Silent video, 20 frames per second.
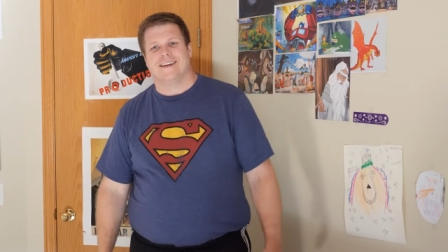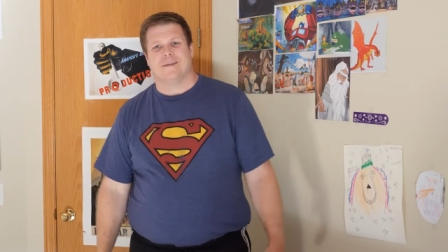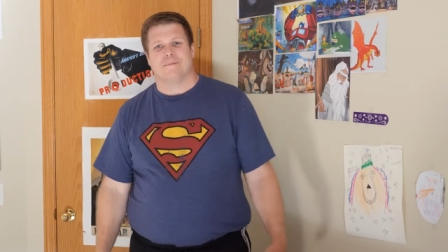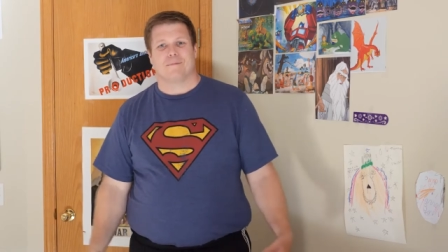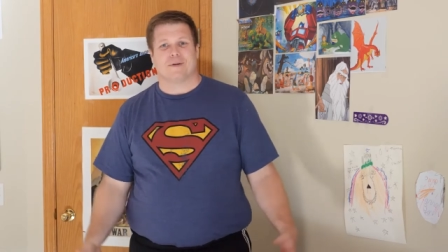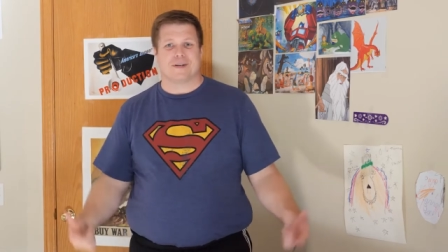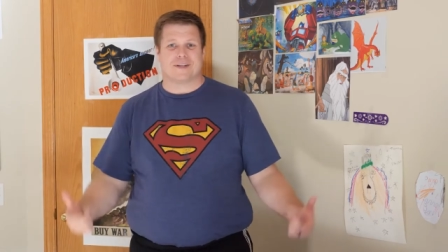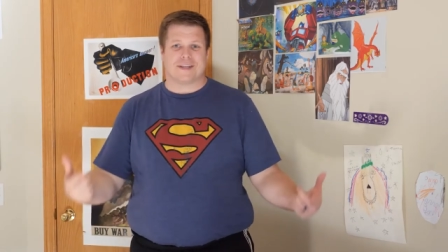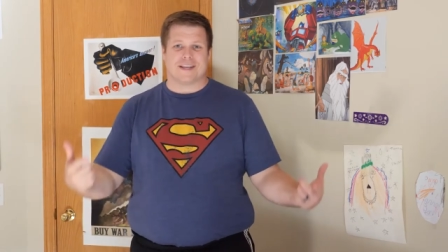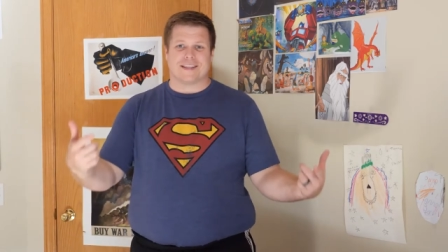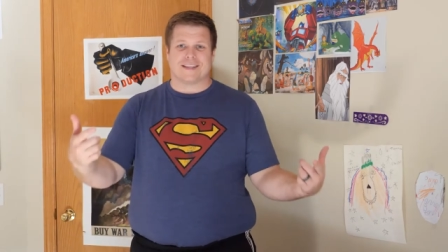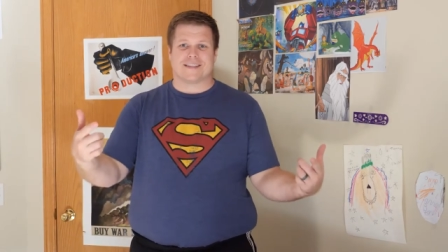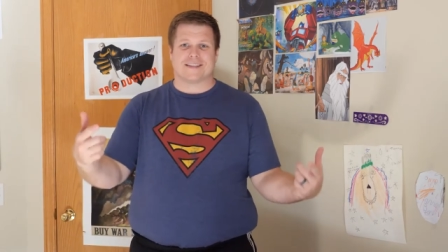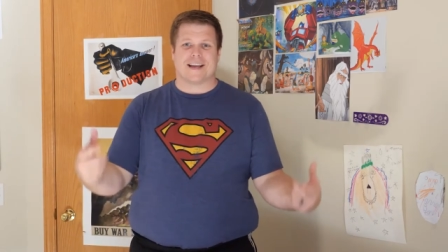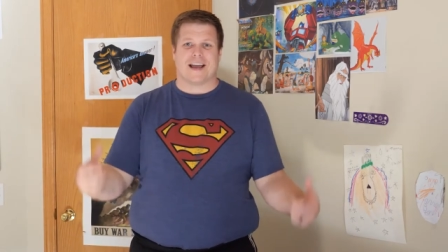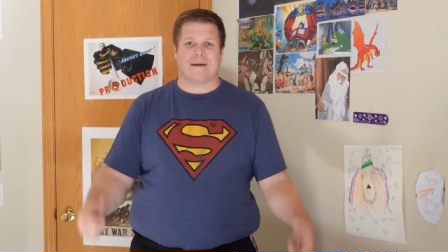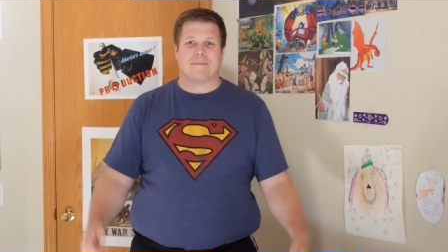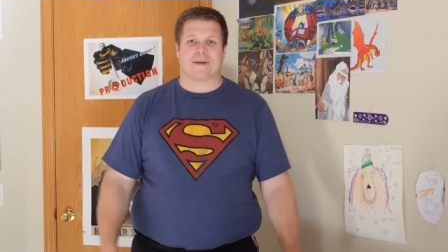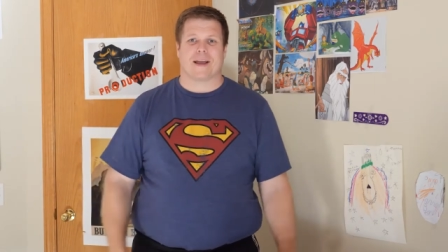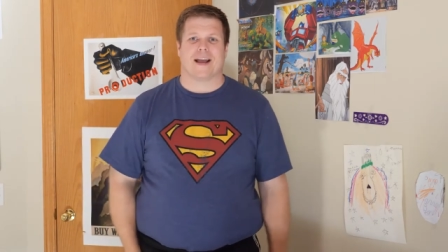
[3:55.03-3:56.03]
appreciate the
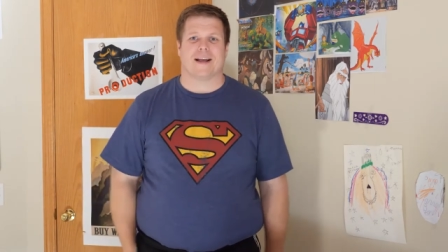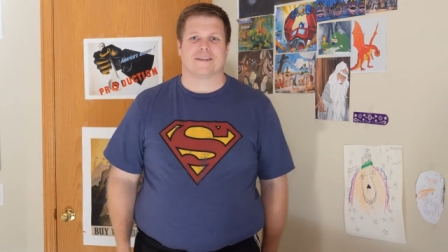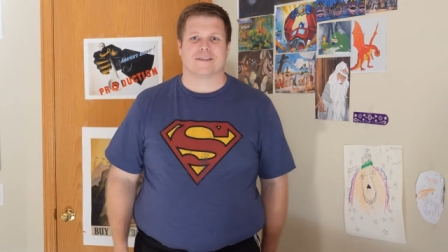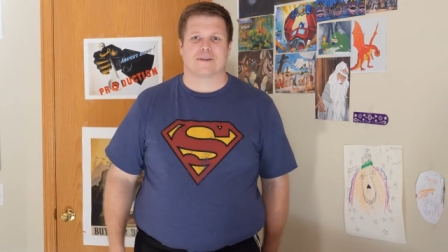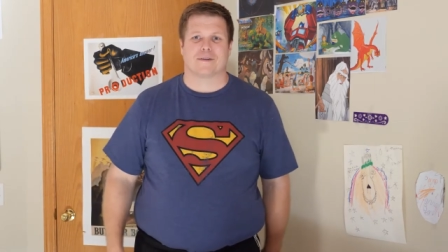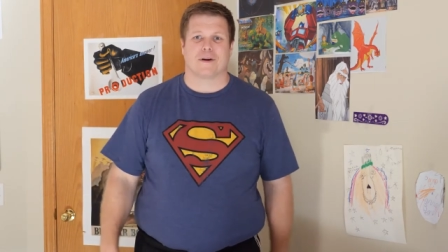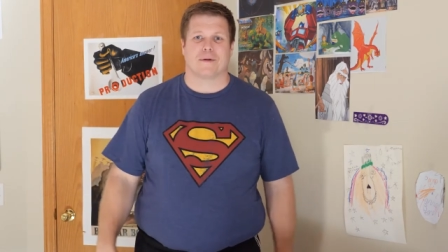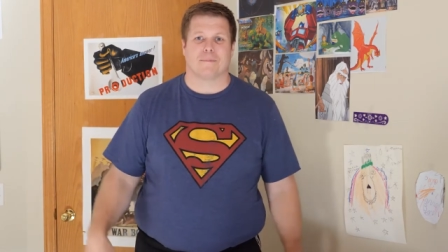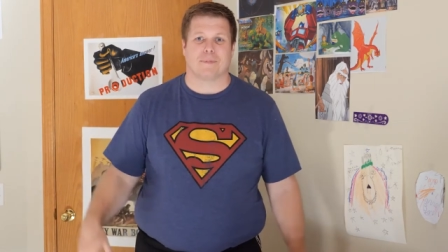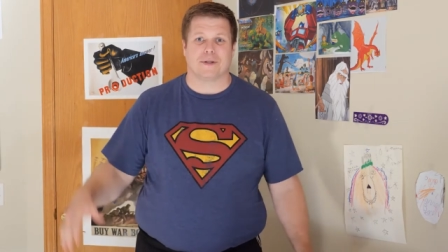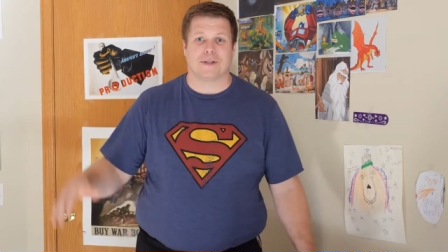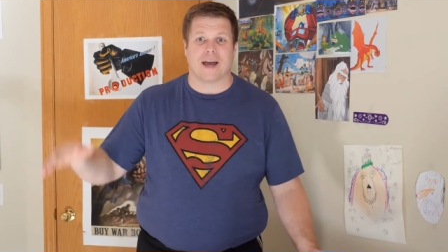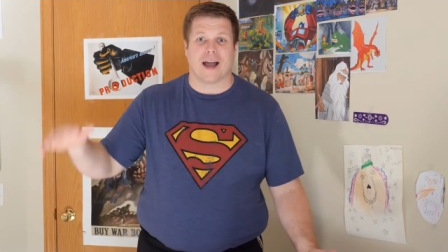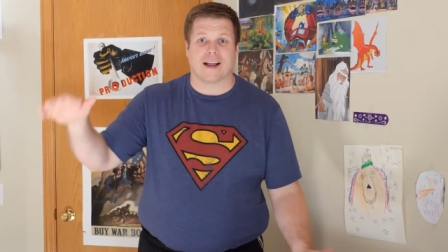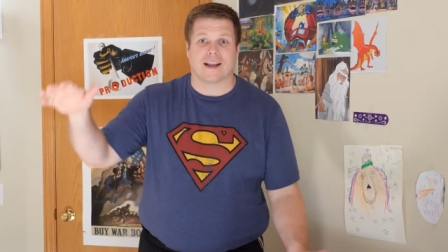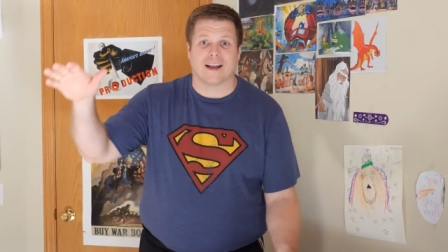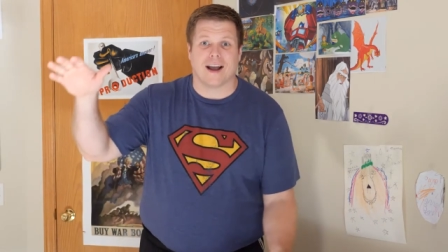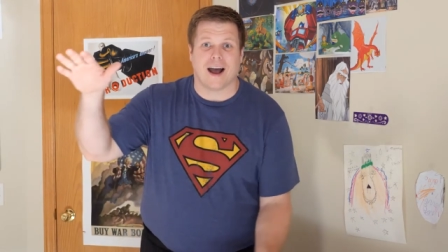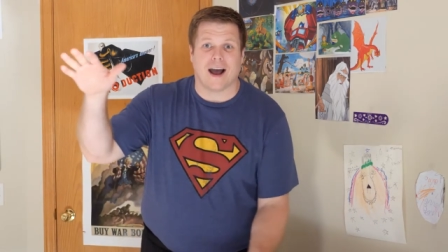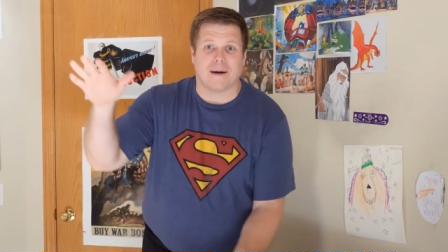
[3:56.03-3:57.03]
time, guys.
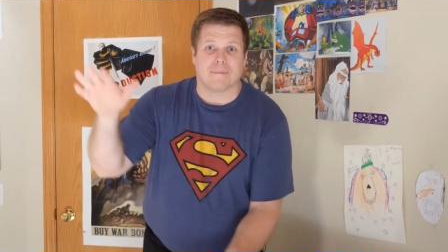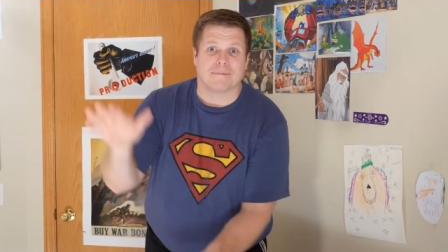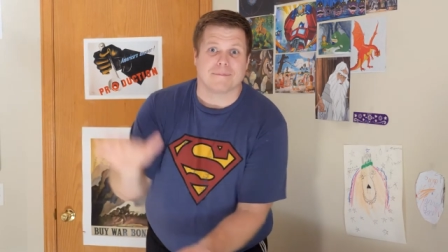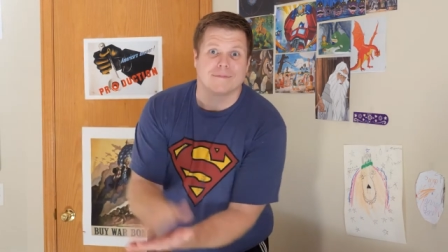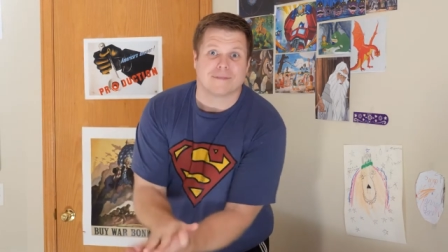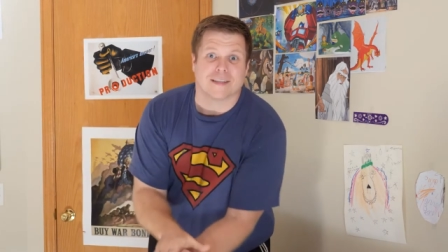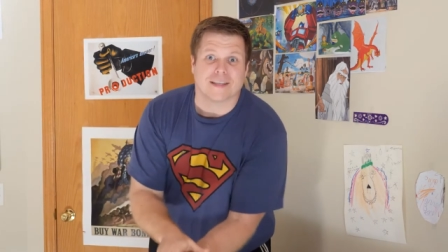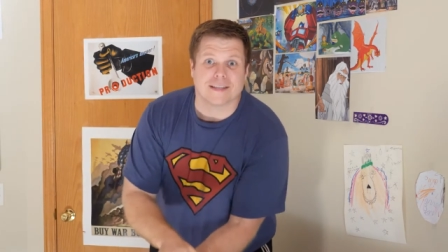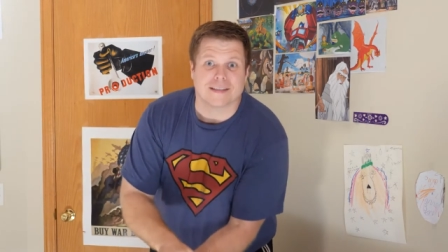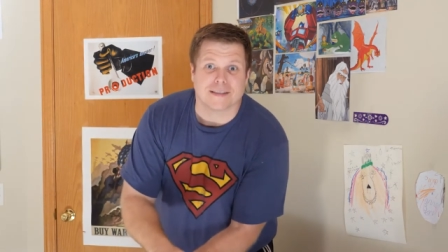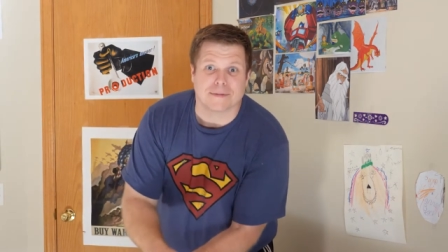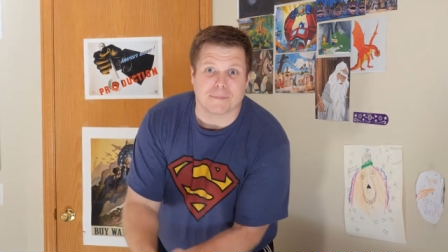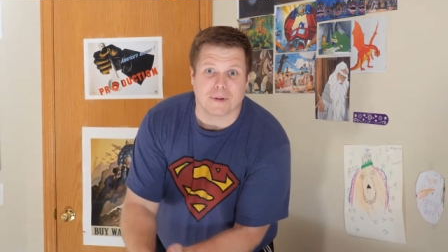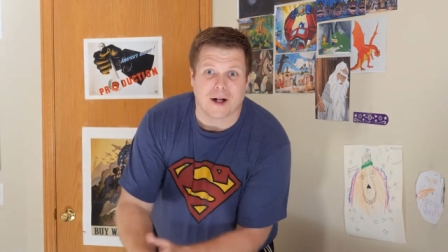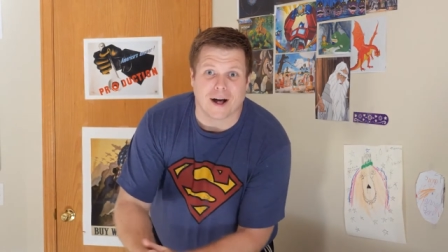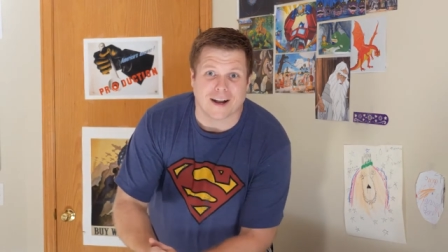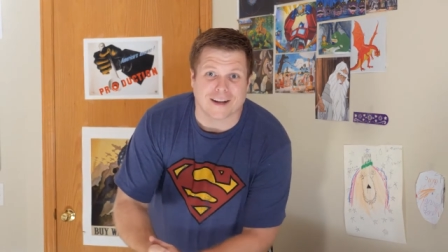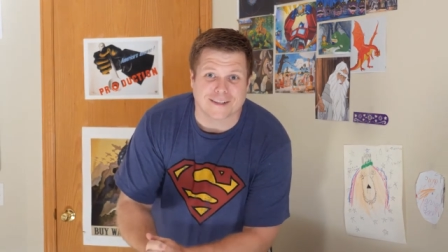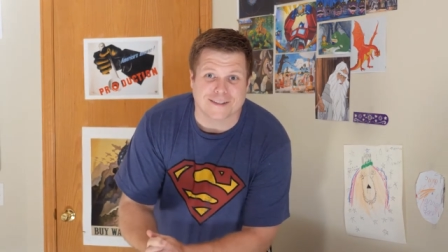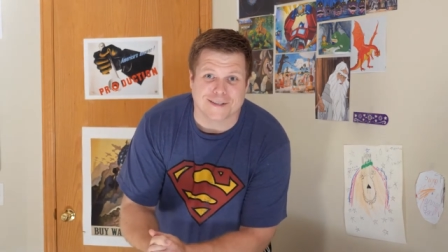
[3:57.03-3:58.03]
Krimple.com is the
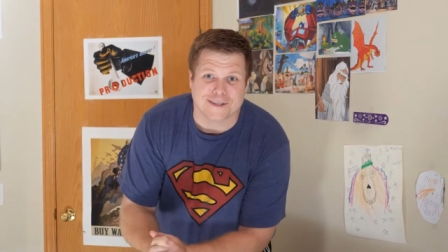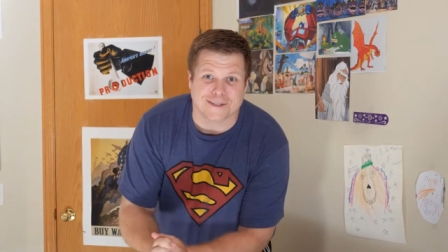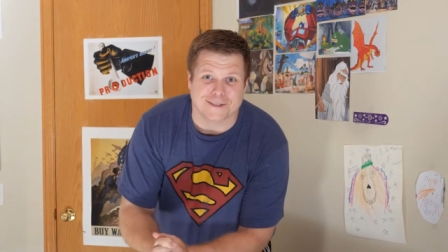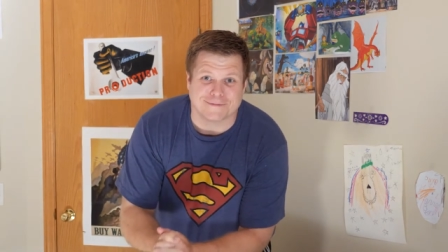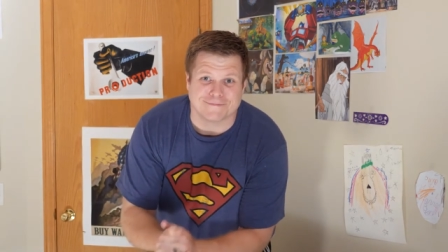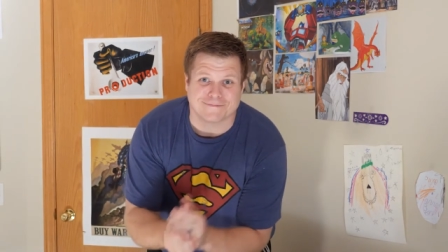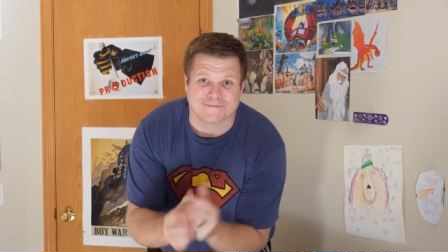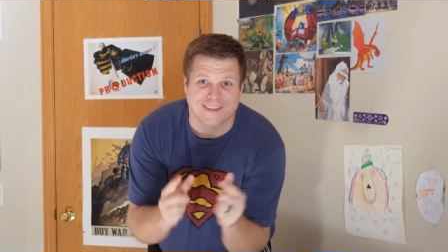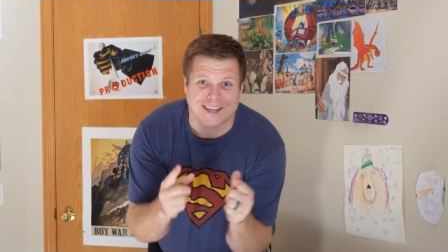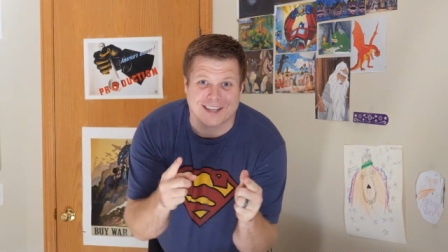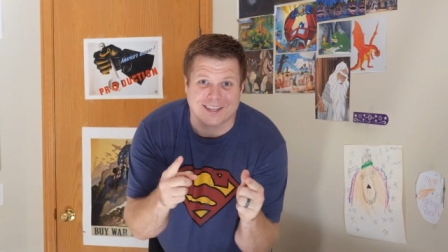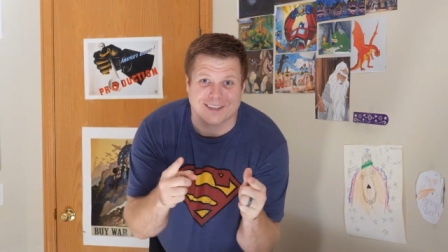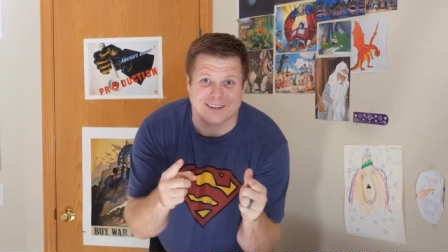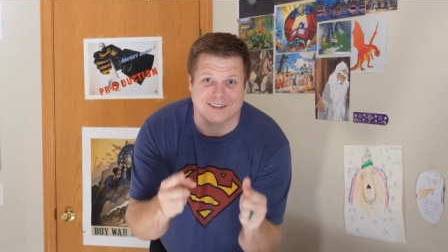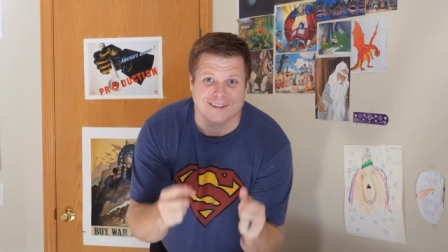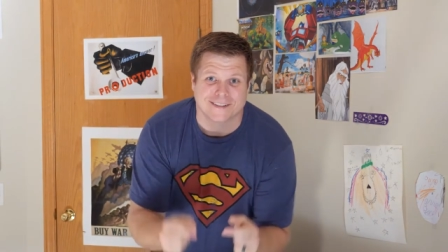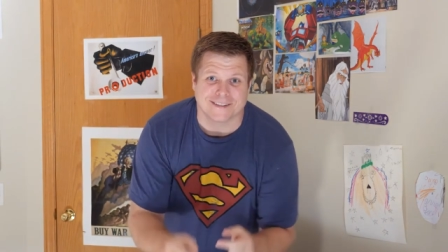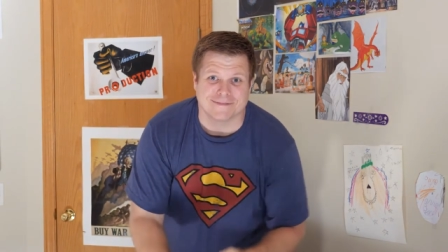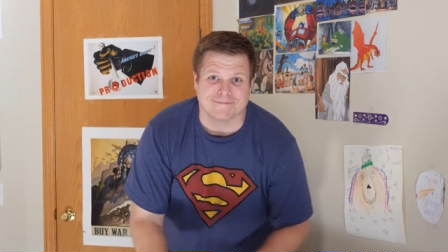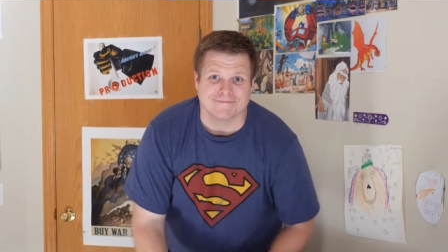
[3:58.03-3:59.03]
blog, too. Thank you.